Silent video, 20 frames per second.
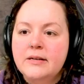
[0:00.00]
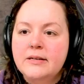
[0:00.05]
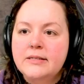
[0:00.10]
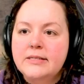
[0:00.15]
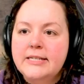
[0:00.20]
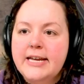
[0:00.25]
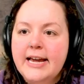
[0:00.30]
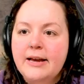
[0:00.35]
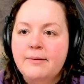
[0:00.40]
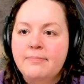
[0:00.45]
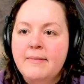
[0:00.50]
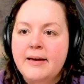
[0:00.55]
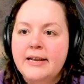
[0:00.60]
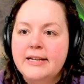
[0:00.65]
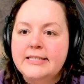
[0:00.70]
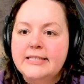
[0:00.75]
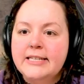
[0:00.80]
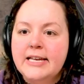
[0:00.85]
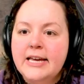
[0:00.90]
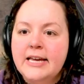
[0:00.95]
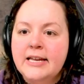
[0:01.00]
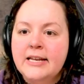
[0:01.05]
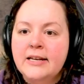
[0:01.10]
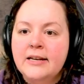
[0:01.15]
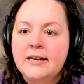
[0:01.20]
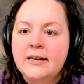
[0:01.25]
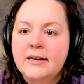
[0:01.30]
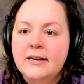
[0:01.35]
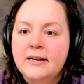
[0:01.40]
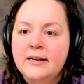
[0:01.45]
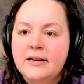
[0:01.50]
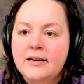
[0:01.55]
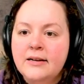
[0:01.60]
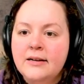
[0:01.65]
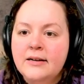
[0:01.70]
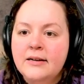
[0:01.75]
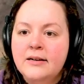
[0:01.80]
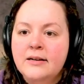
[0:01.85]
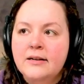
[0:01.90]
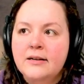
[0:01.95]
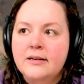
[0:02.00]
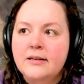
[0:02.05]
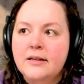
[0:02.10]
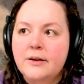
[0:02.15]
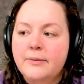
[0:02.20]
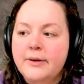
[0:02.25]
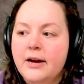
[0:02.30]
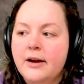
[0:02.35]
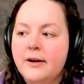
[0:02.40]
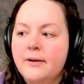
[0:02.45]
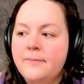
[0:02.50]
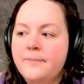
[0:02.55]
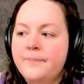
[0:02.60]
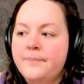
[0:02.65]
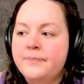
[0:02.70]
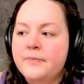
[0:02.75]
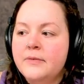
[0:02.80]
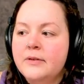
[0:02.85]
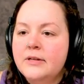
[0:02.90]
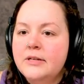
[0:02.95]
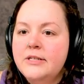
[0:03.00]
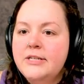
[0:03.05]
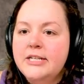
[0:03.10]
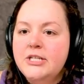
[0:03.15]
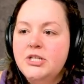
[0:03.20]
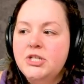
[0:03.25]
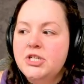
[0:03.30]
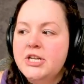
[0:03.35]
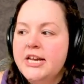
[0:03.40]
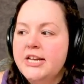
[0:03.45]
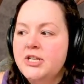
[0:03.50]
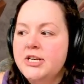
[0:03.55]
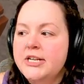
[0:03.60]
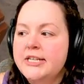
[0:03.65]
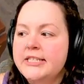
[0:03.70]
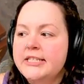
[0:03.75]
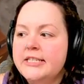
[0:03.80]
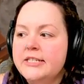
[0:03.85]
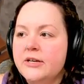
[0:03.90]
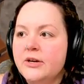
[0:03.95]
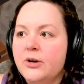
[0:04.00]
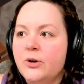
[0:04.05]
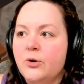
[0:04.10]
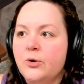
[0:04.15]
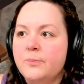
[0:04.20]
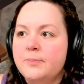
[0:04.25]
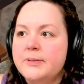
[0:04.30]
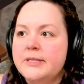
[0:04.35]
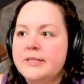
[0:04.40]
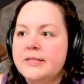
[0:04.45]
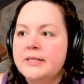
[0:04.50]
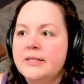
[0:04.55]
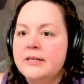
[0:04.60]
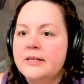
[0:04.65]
Take medicine. Here we are. Did she just, oops.